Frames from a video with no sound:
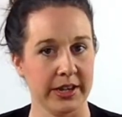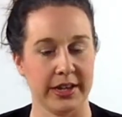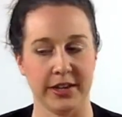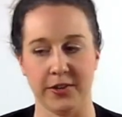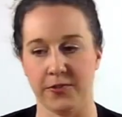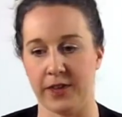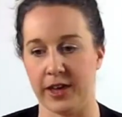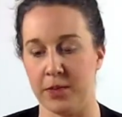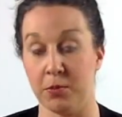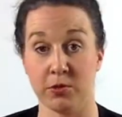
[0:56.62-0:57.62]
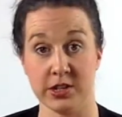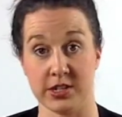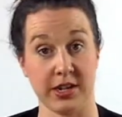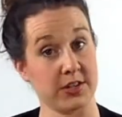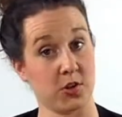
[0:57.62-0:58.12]
If a
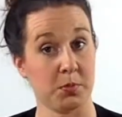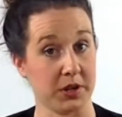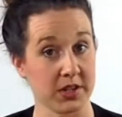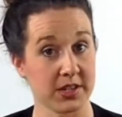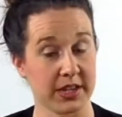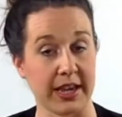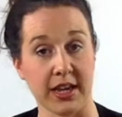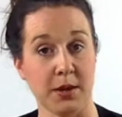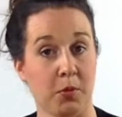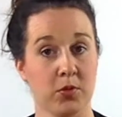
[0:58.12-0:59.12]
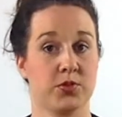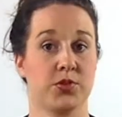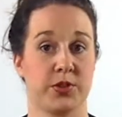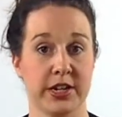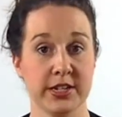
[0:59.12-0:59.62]
barista at Starbucks can't keep orders
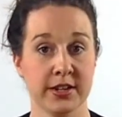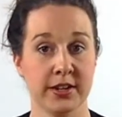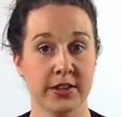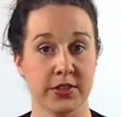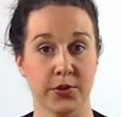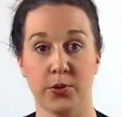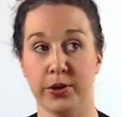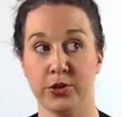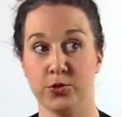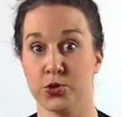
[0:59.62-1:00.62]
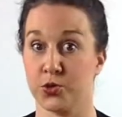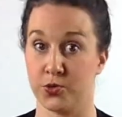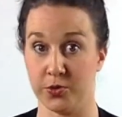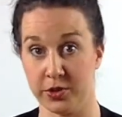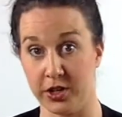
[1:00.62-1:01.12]
straight, they're going to
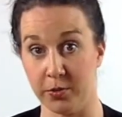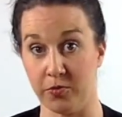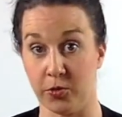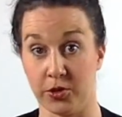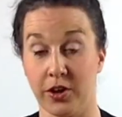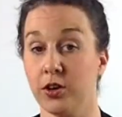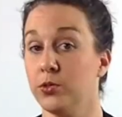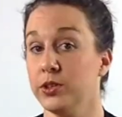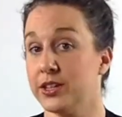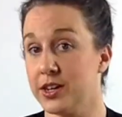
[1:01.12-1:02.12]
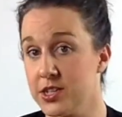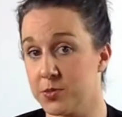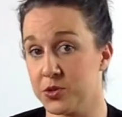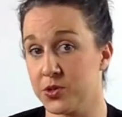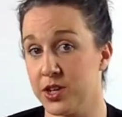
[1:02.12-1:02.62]
screw it up for not only the
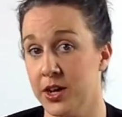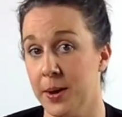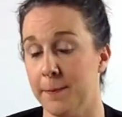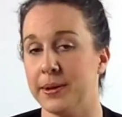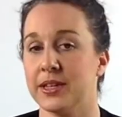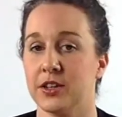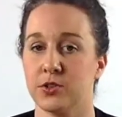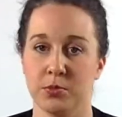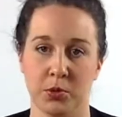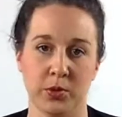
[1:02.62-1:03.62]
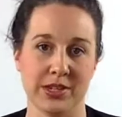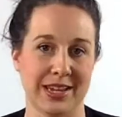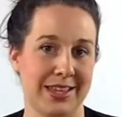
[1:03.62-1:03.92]
customers, but the other employees